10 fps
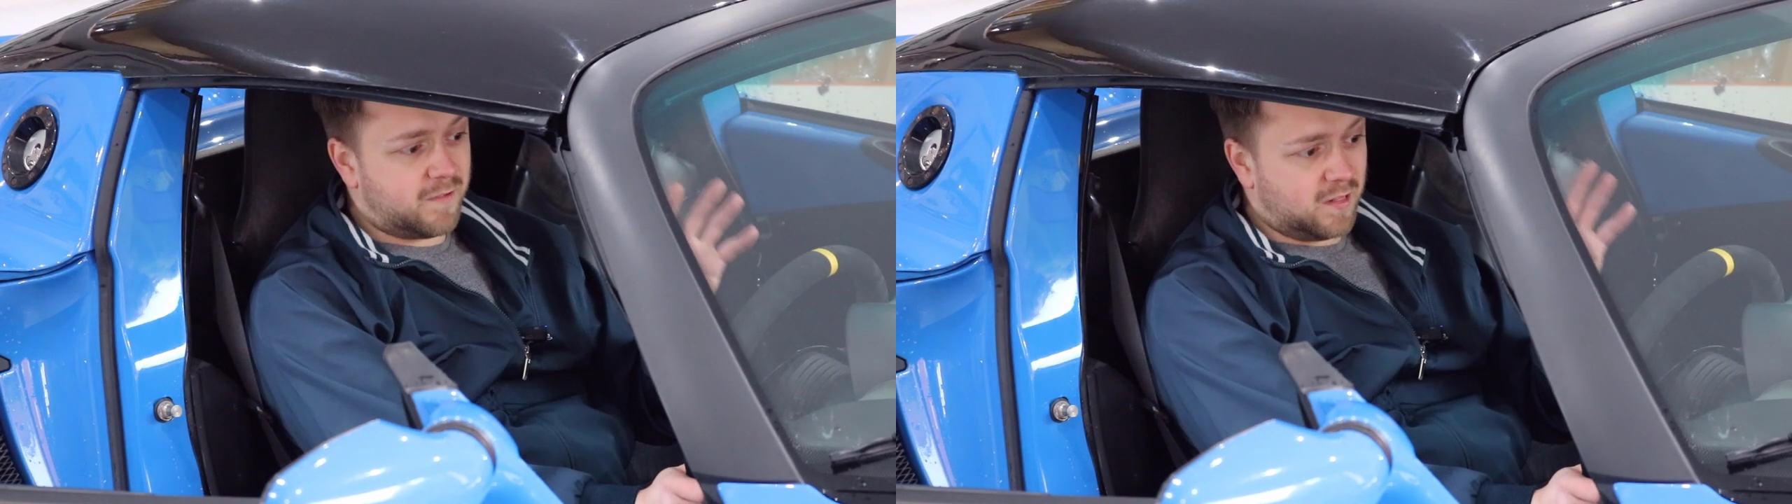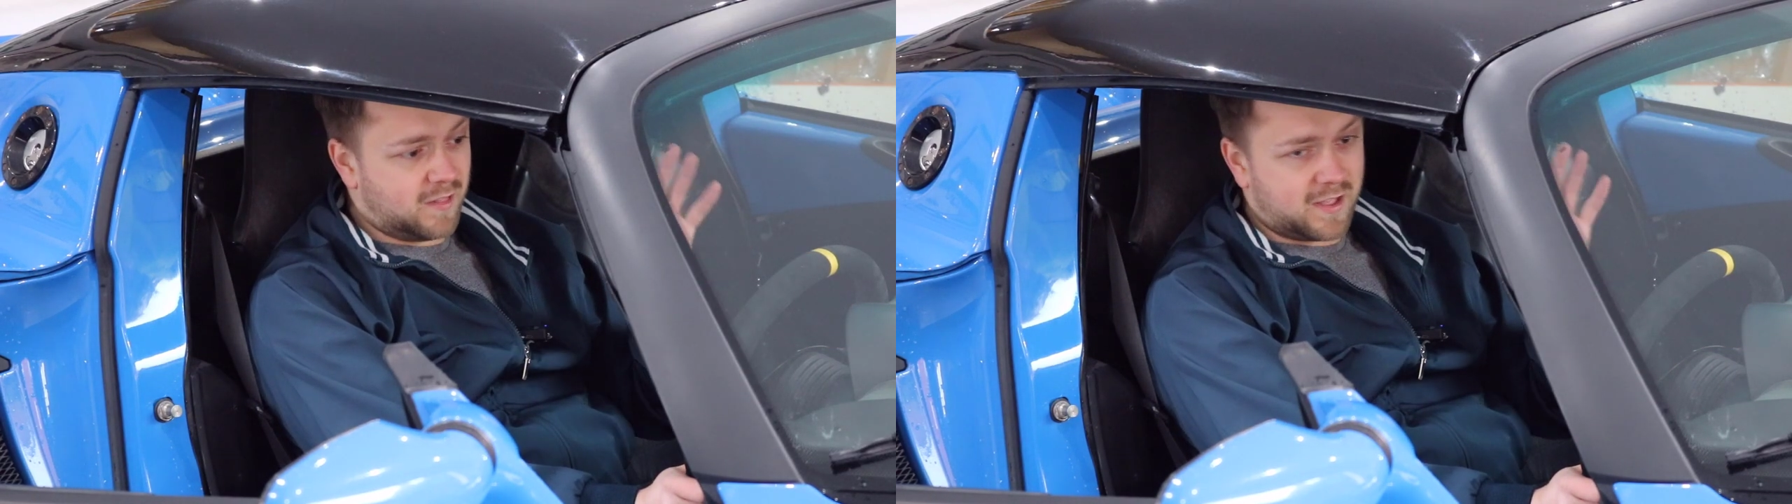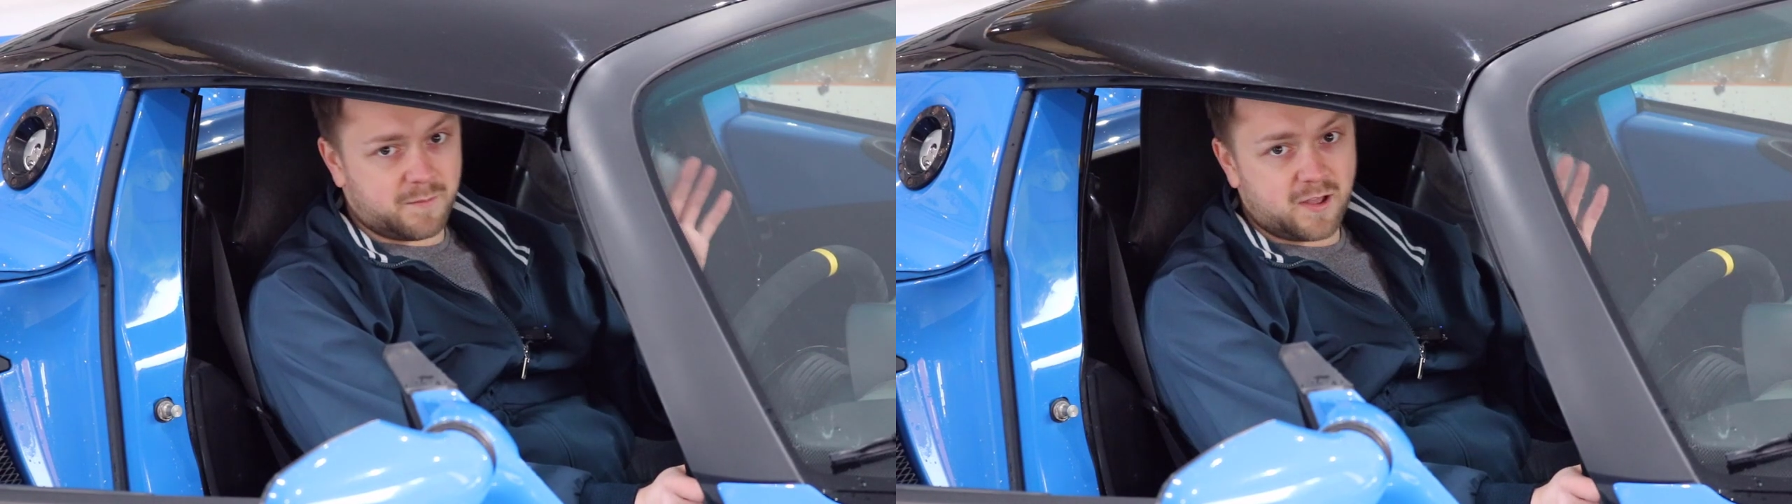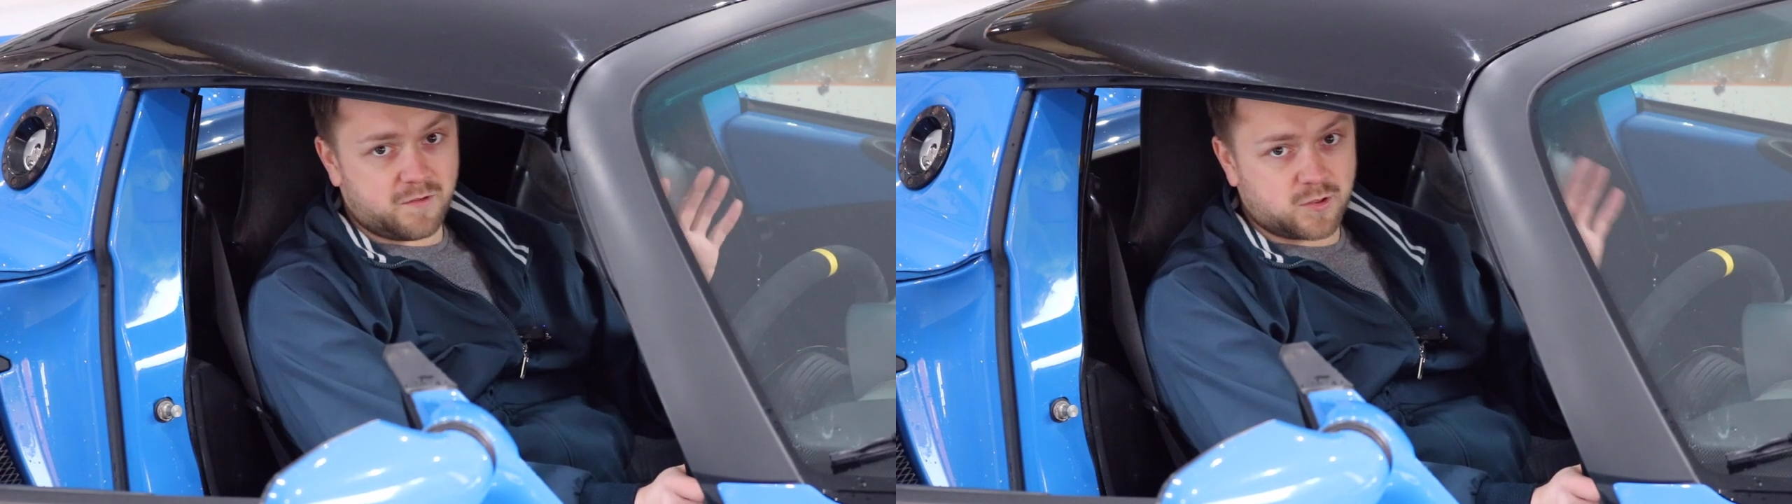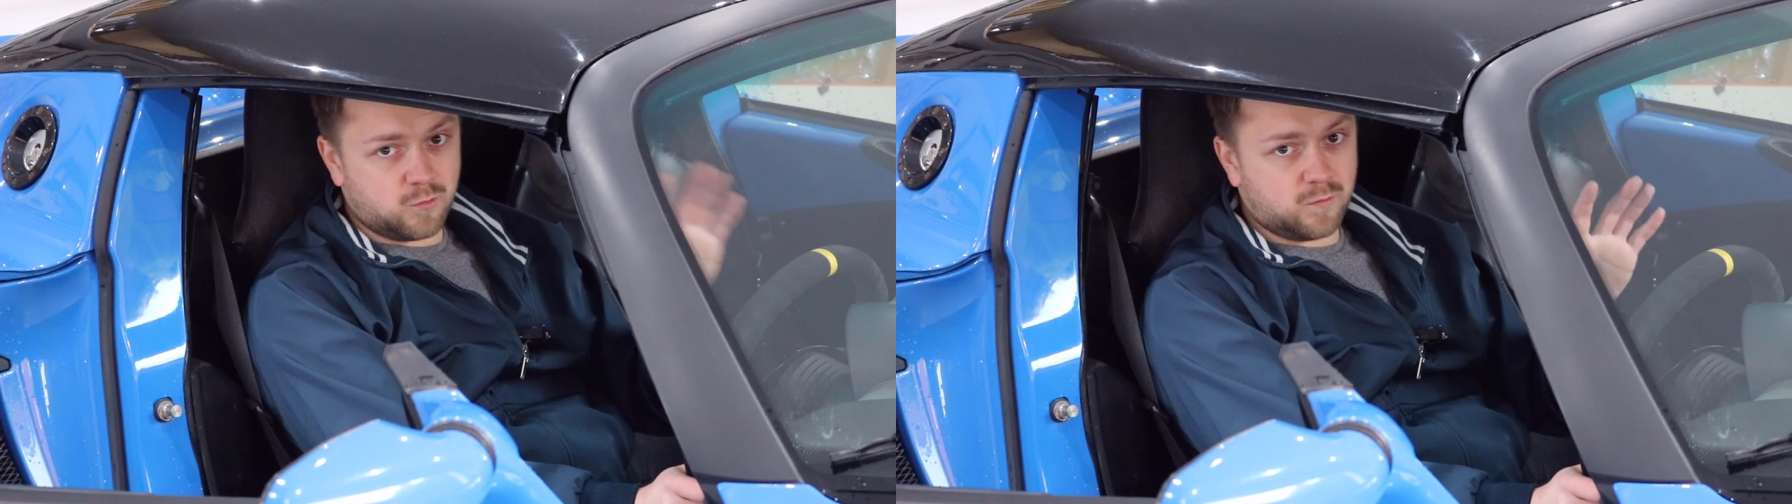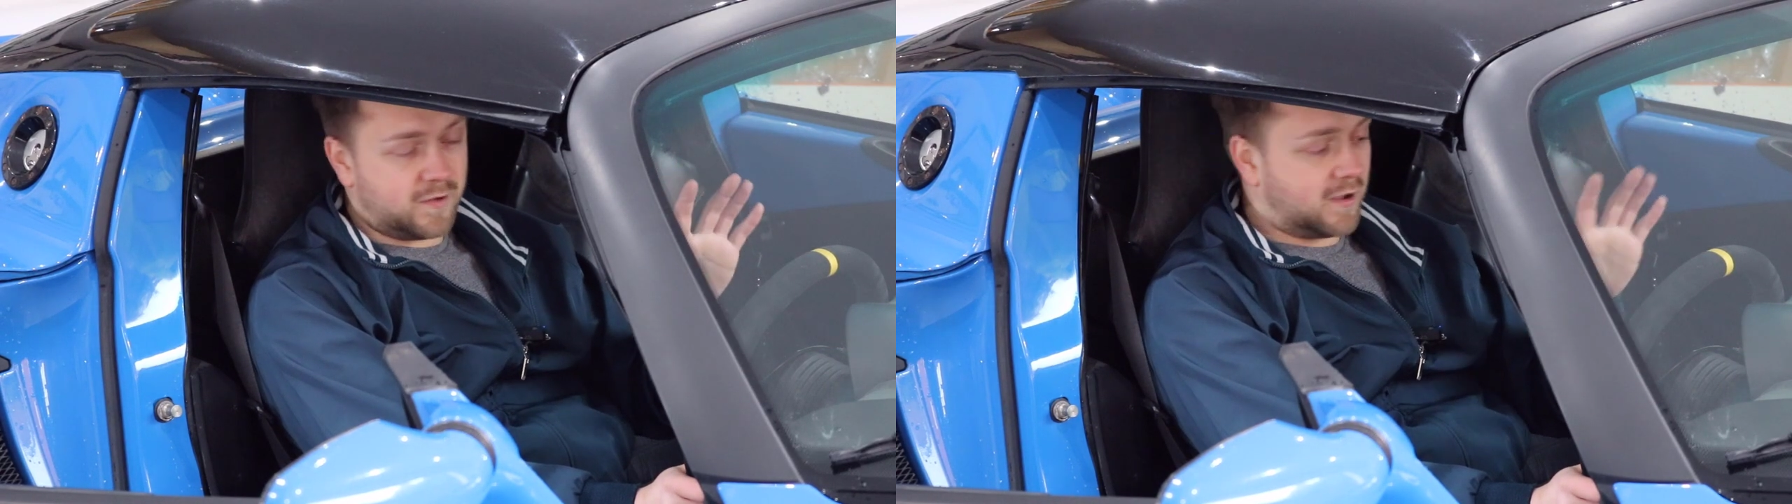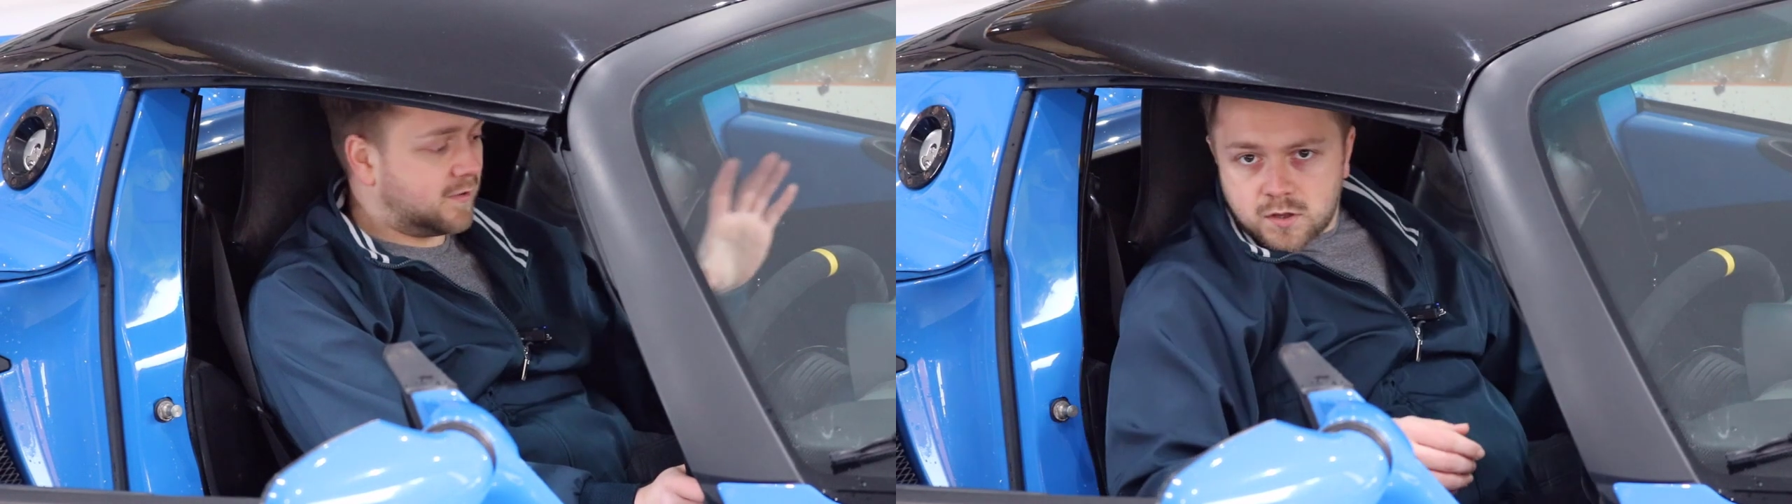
feel like a bit of a sofa.